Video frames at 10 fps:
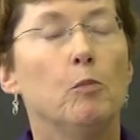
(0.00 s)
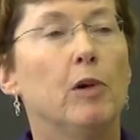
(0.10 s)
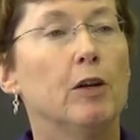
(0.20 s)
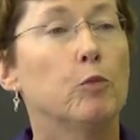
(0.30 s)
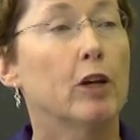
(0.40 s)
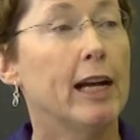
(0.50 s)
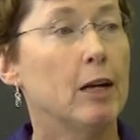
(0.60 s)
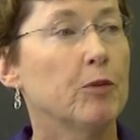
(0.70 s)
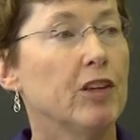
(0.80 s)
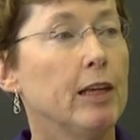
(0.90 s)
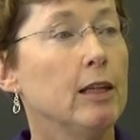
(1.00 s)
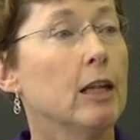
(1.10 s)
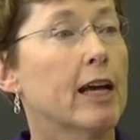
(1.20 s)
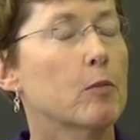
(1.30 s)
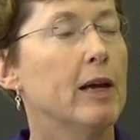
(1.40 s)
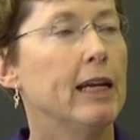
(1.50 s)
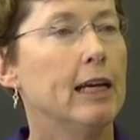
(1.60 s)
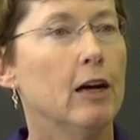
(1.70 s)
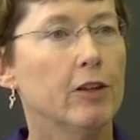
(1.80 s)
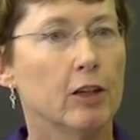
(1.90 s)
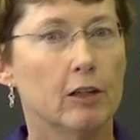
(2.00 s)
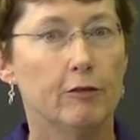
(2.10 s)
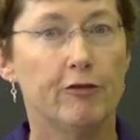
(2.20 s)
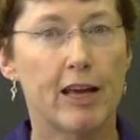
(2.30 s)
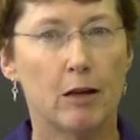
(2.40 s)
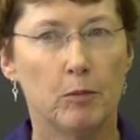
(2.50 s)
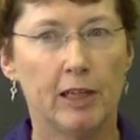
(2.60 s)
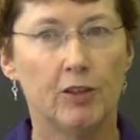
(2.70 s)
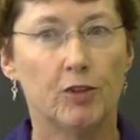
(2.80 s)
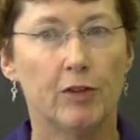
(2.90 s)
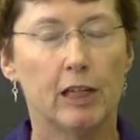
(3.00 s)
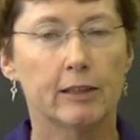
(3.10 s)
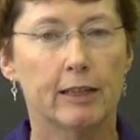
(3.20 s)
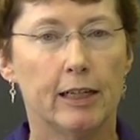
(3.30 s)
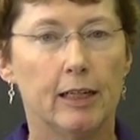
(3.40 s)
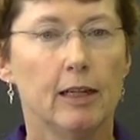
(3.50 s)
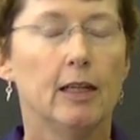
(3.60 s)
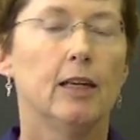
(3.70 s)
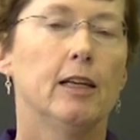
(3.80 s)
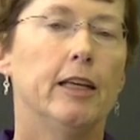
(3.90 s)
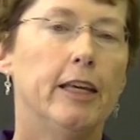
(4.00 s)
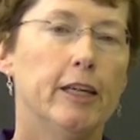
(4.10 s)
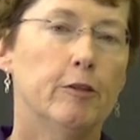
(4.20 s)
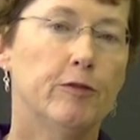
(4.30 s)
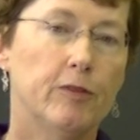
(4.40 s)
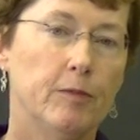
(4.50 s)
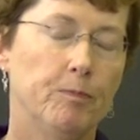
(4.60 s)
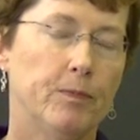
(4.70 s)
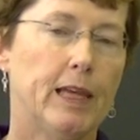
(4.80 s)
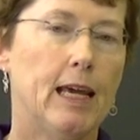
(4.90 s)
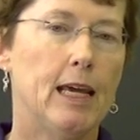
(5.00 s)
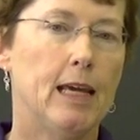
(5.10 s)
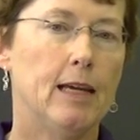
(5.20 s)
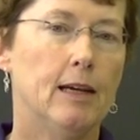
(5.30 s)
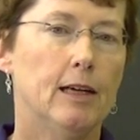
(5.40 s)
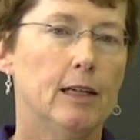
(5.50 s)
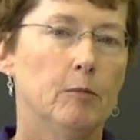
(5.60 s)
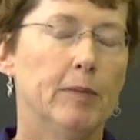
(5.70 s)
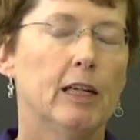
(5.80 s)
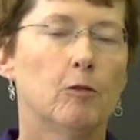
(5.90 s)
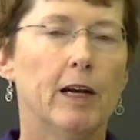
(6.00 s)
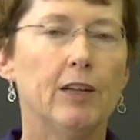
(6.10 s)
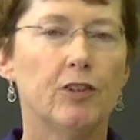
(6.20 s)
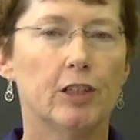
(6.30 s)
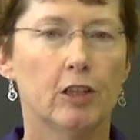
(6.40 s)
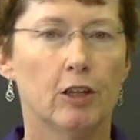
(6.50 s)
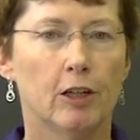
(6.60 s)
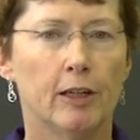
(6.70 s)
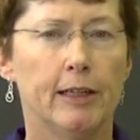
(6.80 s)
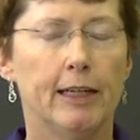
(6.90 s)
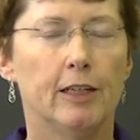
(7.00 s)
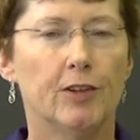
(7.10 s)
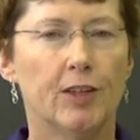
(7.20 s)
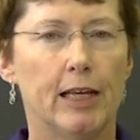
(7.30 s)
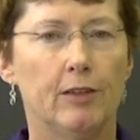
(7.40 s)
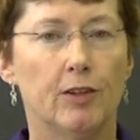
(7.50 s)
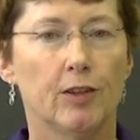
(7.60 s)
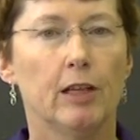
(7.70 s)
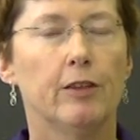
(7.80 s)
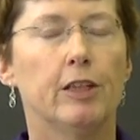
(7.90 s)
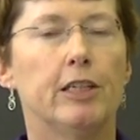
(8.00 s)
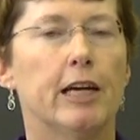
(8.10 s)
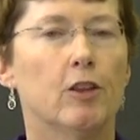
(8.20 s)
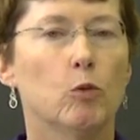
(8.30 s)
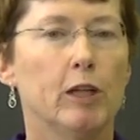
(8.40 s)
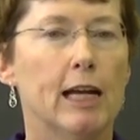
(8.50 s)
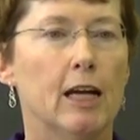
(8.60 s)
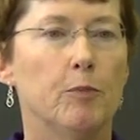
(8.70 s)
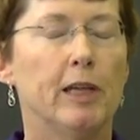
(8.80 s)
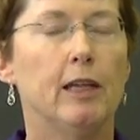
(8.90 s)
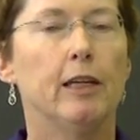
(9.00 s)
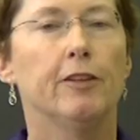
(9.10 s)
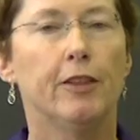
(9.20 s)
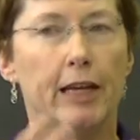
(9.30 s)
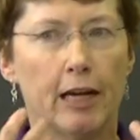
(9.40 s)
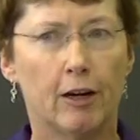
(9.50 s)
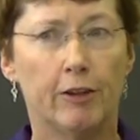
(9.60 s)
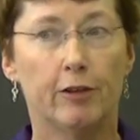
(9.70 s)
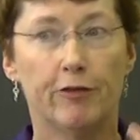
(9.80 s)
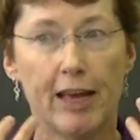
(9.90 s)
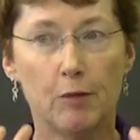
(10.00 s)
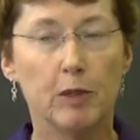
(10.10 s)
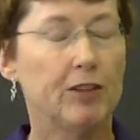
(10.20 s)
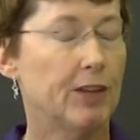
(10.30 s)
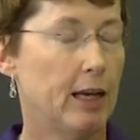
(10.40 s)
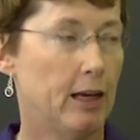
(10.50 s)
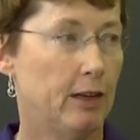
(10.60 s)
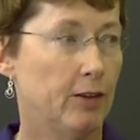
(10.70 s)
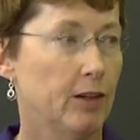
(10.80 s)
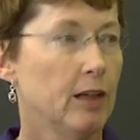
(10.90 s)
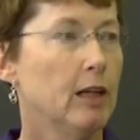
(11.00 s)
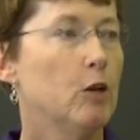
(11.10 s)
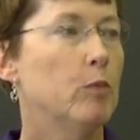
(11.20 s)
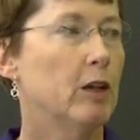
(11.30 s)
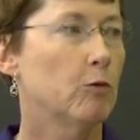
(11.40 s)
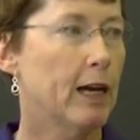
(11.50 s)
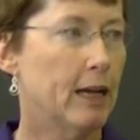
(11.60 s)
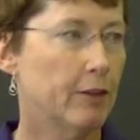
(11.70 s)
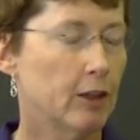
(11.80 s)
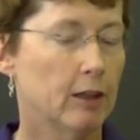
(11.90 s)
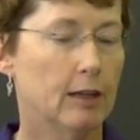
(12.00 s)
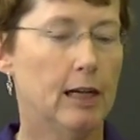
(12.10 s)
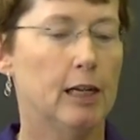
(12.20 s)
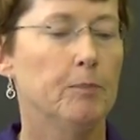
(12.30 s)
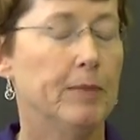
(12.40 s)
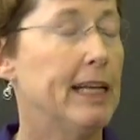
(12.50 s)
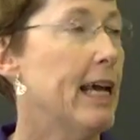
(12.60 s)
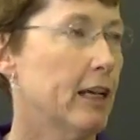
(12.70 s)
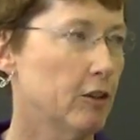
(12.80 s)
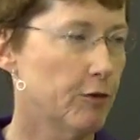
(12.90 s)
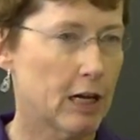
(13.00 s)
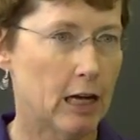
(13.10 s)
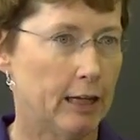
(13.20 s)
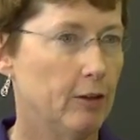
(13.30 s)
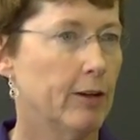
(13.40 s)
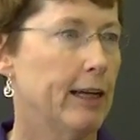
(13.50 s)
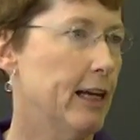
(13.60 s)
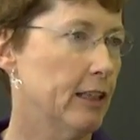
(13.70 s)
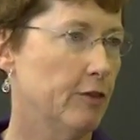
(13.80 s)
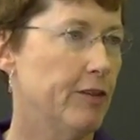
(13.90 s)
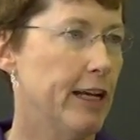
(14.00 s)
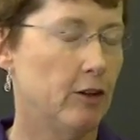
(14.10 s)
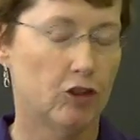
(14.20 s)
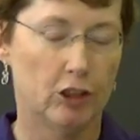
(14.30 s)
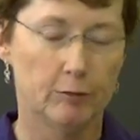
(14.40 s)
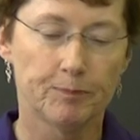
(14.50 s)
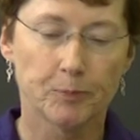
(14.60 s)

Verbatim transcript: But perhaps he, like many other families, felt that if a, um, an arrest occurred, in a sense, the death would not be in their, the family's hands, but rather um, an act of God or an act of nature.